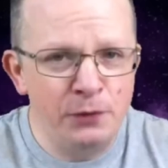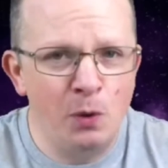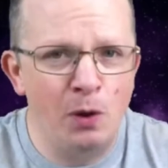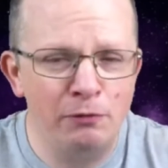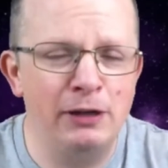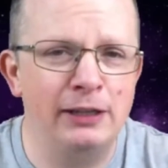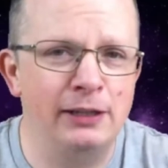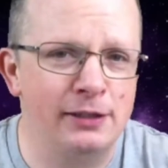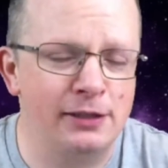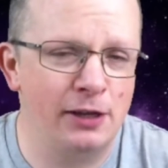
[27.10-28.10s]
you are a
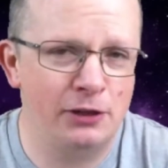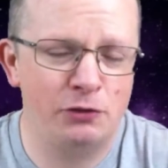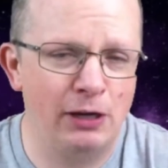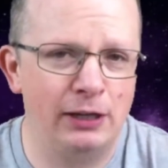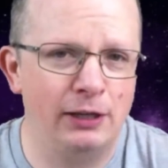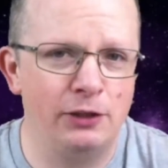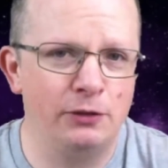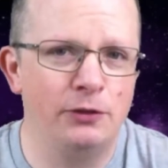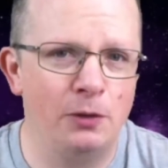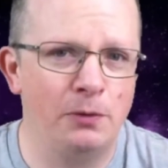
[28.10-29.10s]
regular SciTrekker, you'll
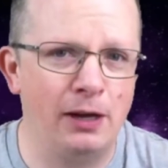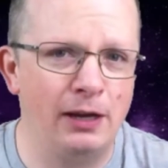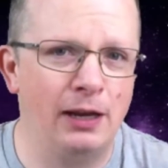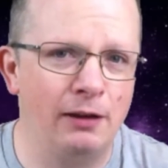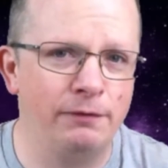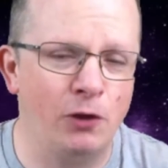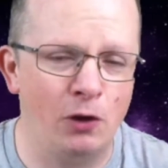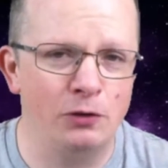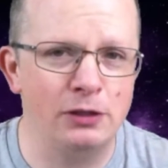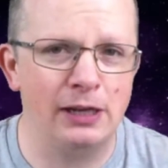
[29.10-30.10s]
know that I have
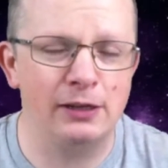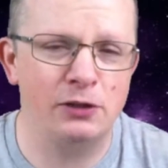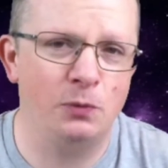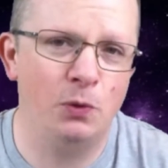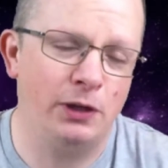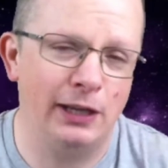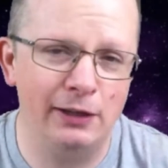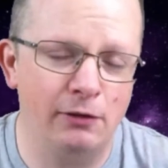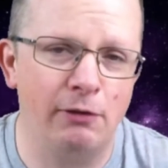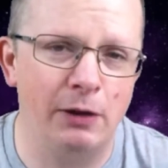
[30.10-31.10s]
contacts that work in
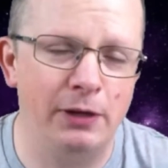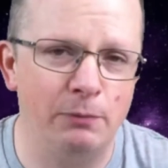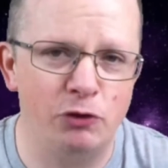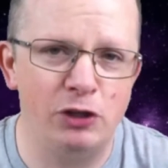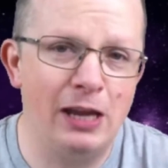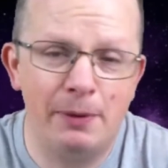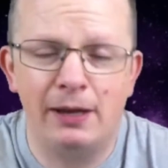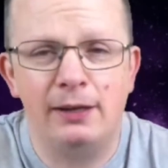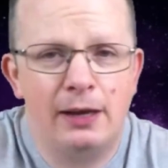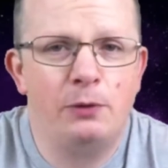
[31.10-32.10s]
and around MGM
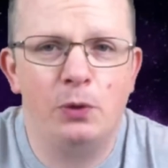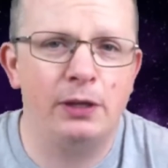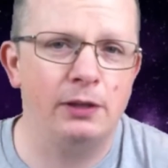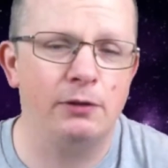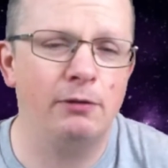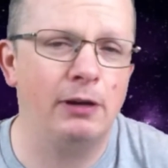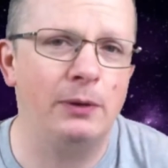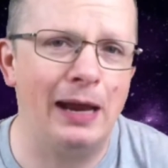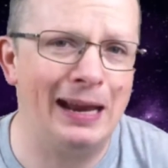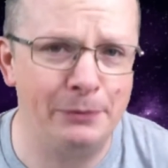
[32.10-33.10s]
and now that work in and around
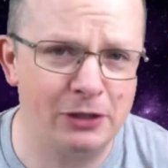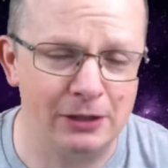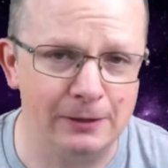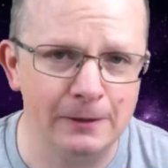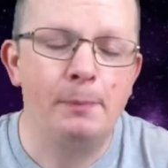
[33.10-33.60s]
Amazon.